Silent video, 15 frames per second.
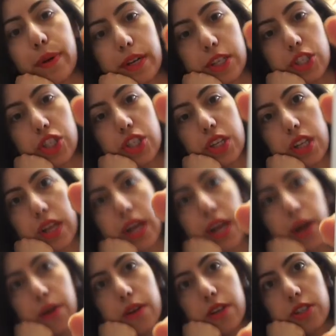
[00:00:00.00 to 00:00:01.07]
but she, look
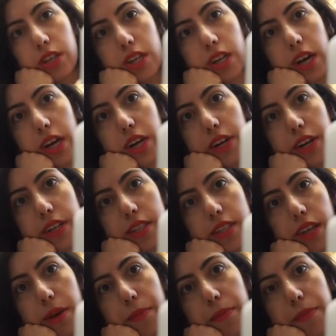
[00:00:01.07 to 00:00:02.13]
how good she decorates
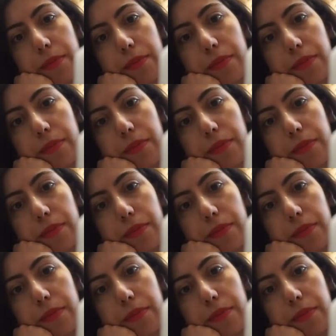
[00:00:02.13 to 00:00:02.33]
them.